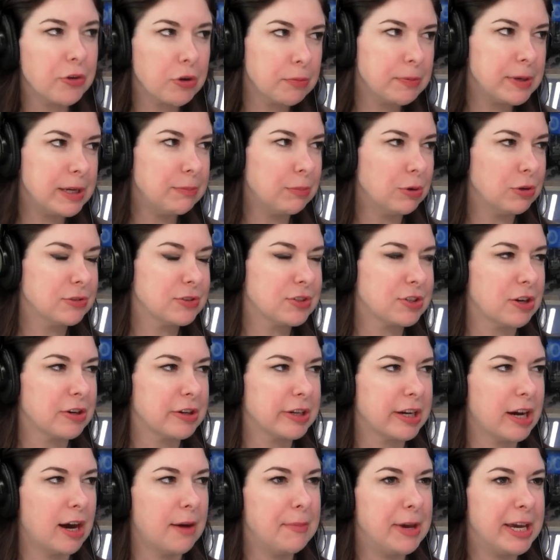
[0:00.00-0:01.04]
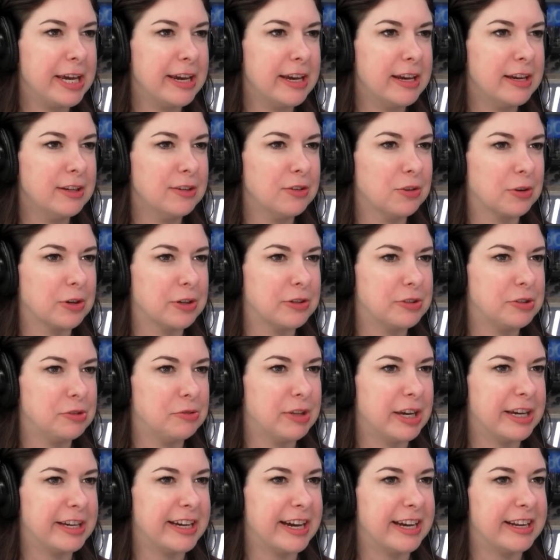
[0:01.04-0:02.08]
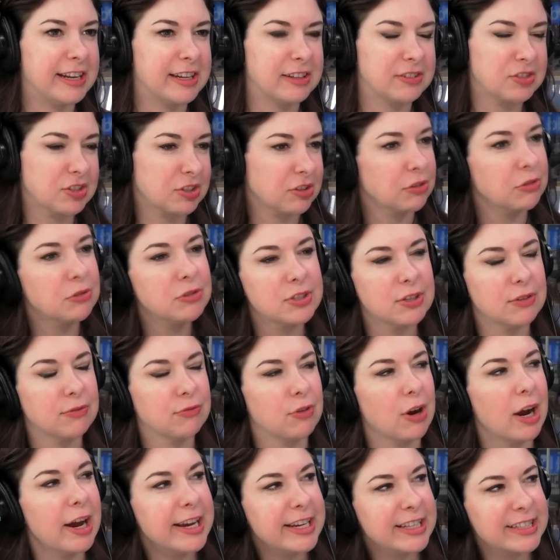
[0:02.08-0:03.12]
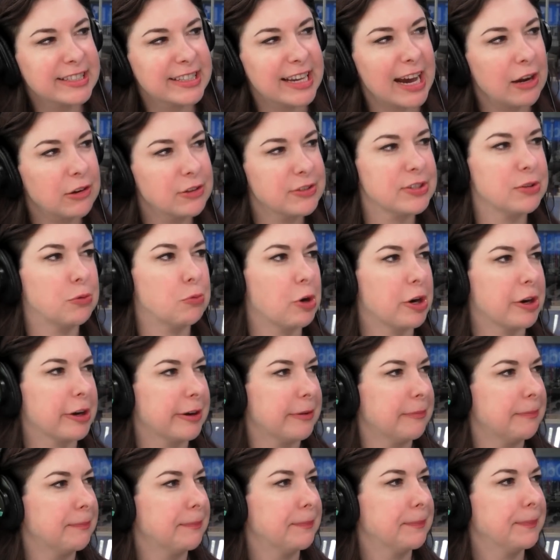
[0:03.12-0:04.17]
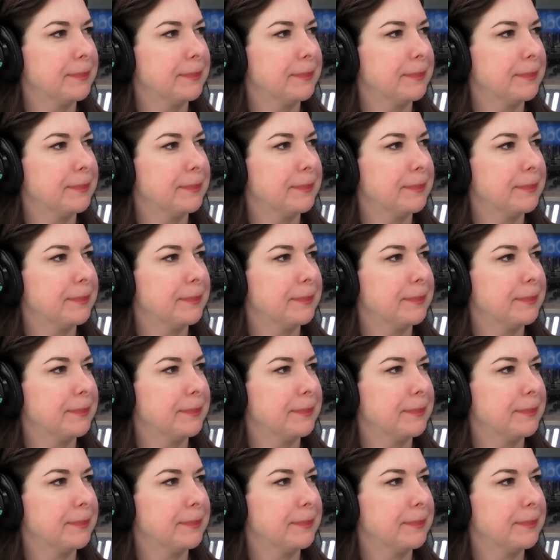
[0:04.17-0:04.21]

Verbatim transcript: other people start coming in or do they get exclusive rights? How does it work?